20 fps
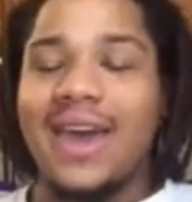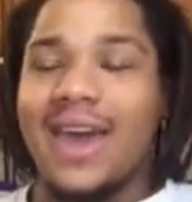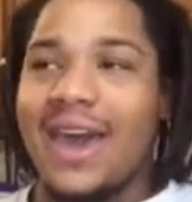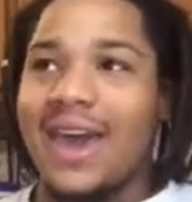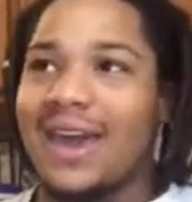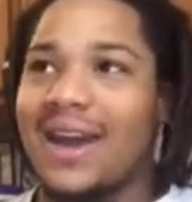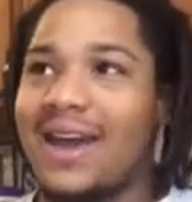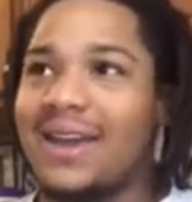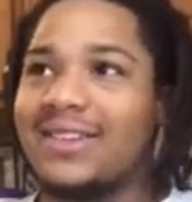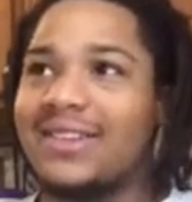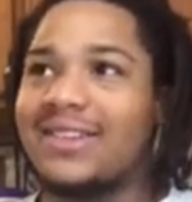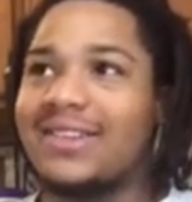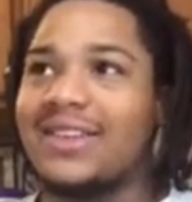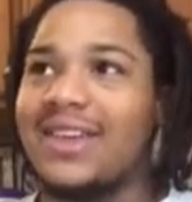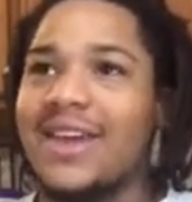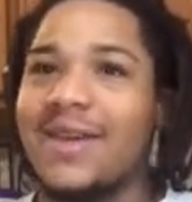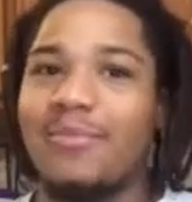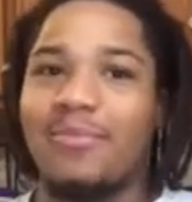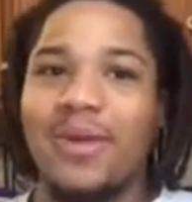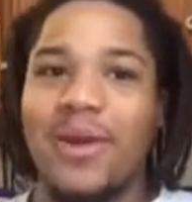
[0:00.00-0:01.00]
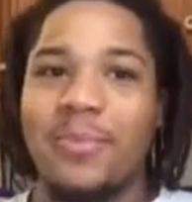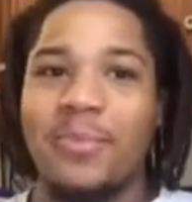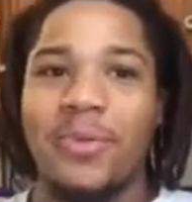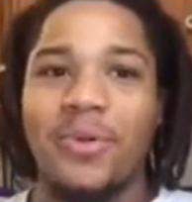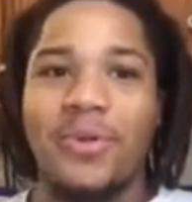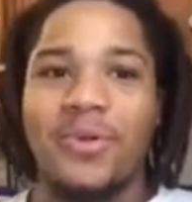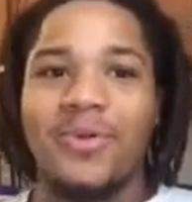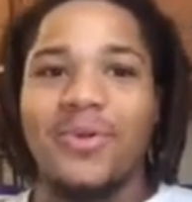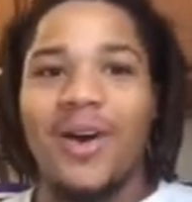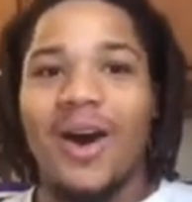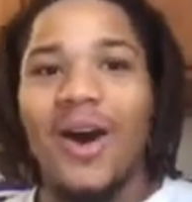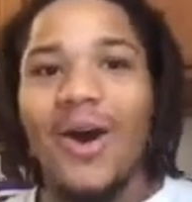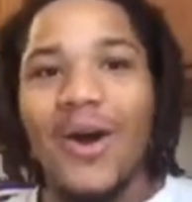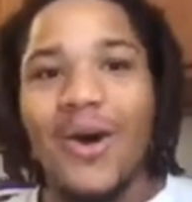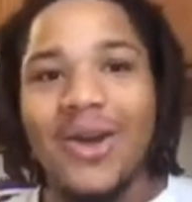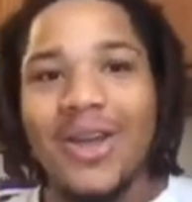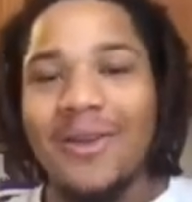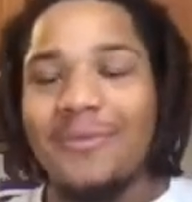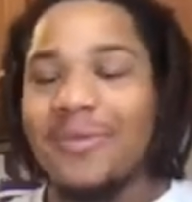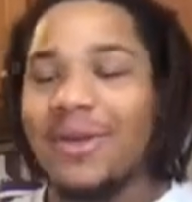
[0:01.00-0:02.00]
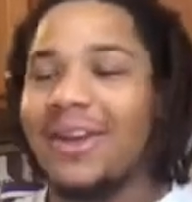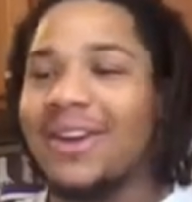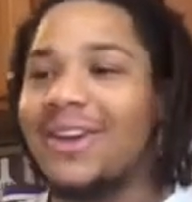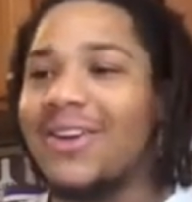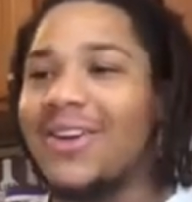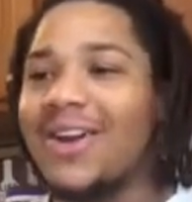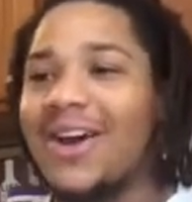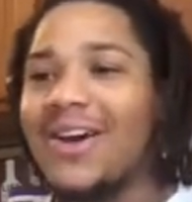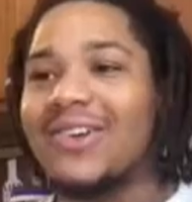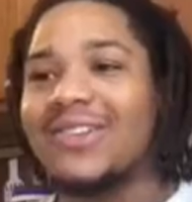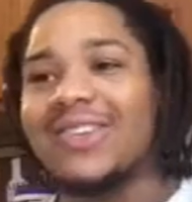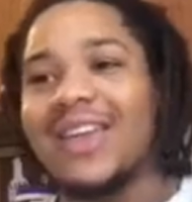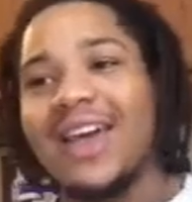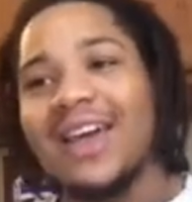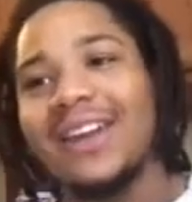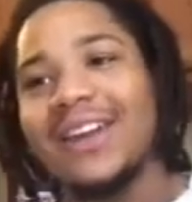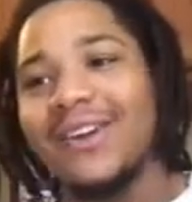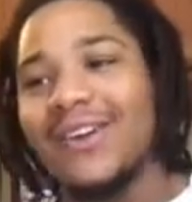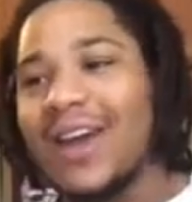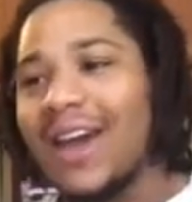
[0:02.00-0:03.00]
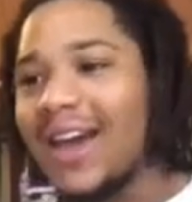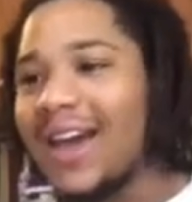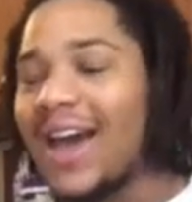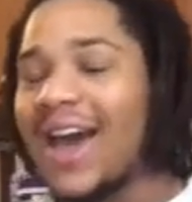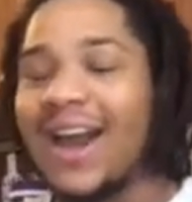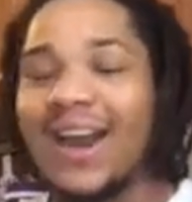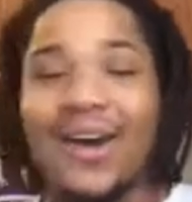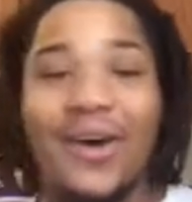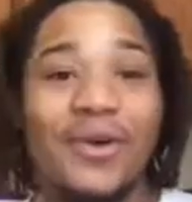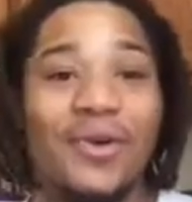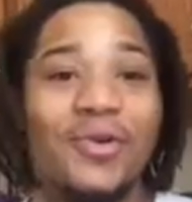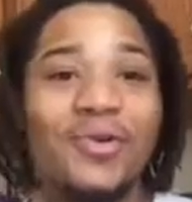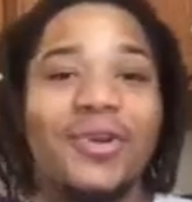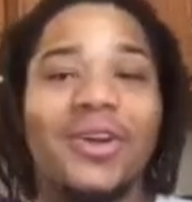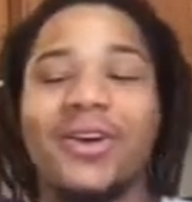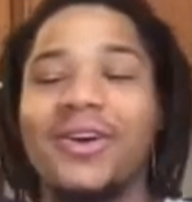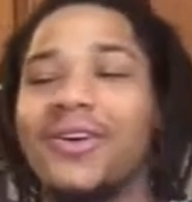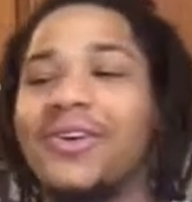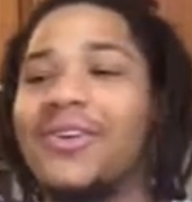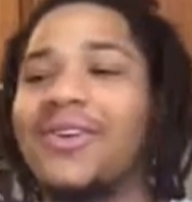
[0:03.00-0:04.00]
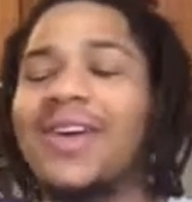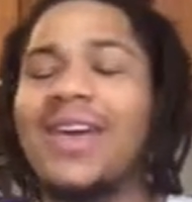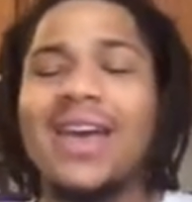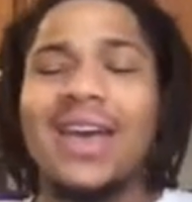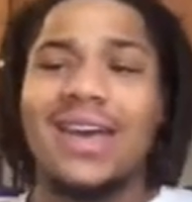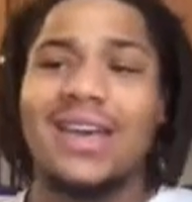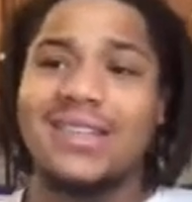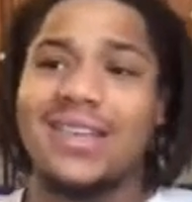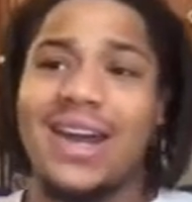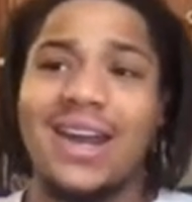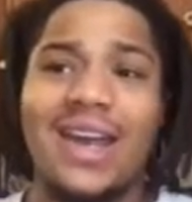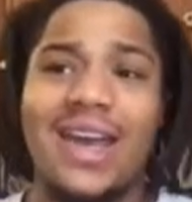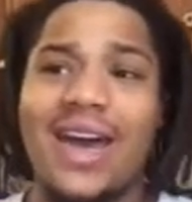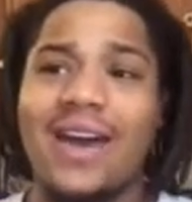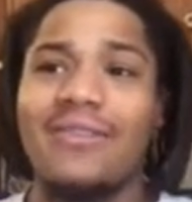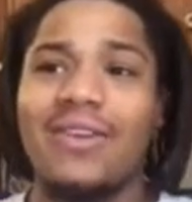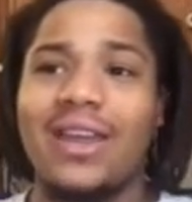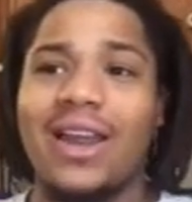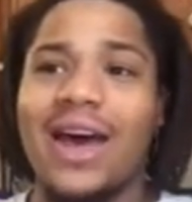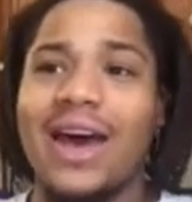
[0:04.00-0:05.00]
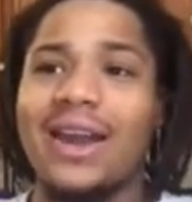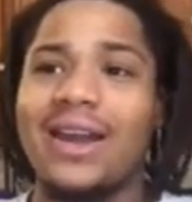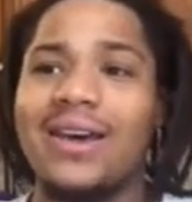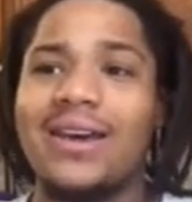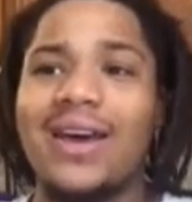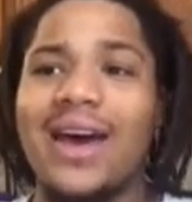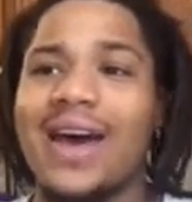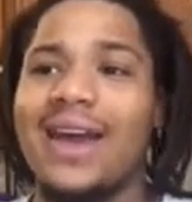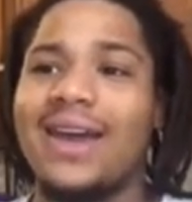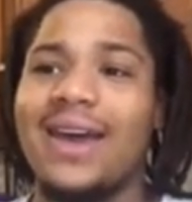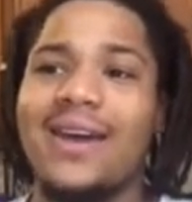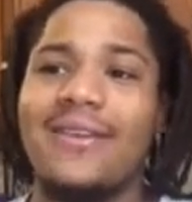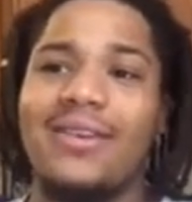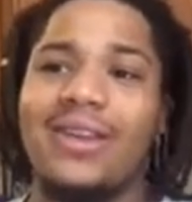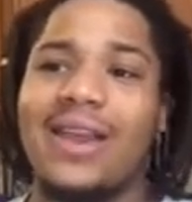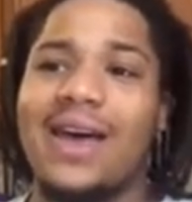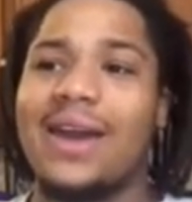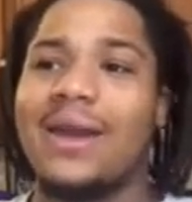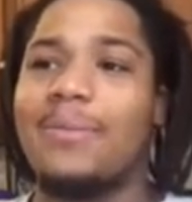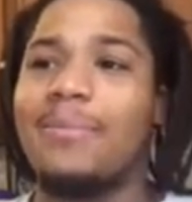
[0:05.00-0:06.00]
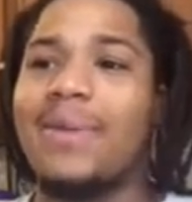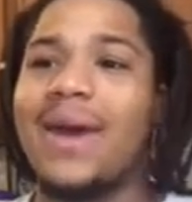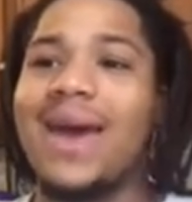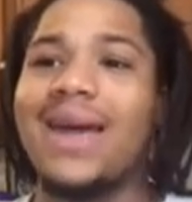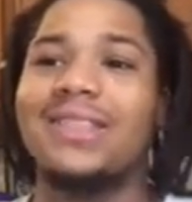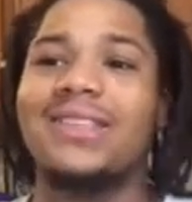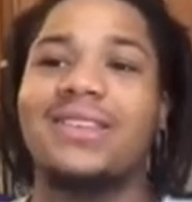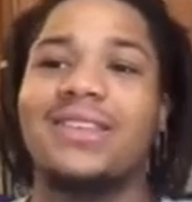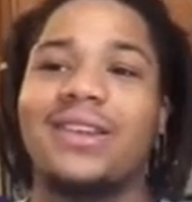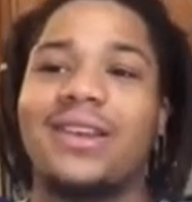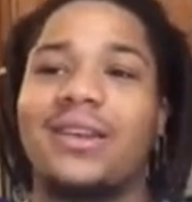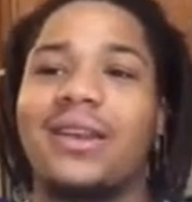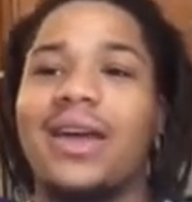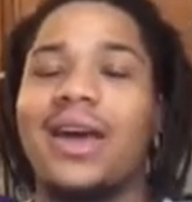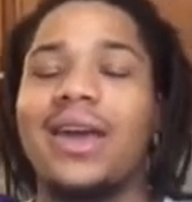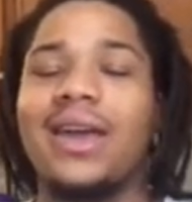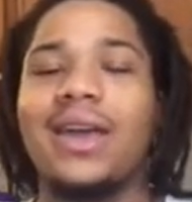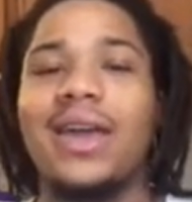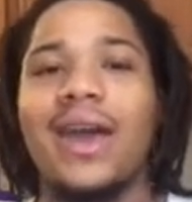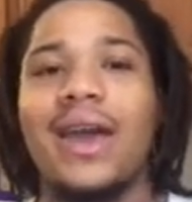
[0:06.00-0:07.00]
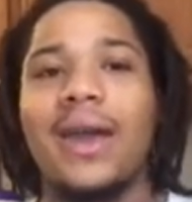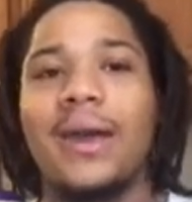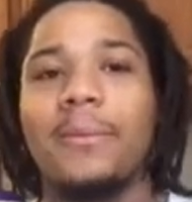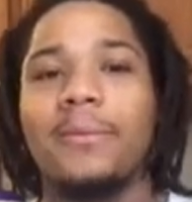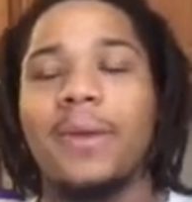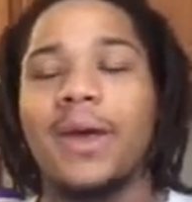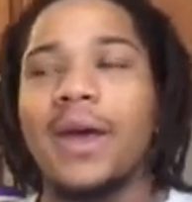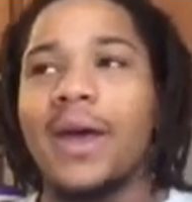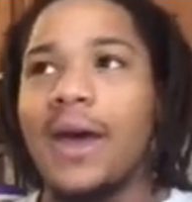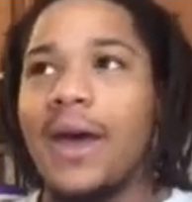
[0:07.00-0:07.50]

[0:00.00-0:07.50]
And I just seen people hawking me, dude. I was like, dude, I gotta hold on, because I didn't have a lot of bats in the late game.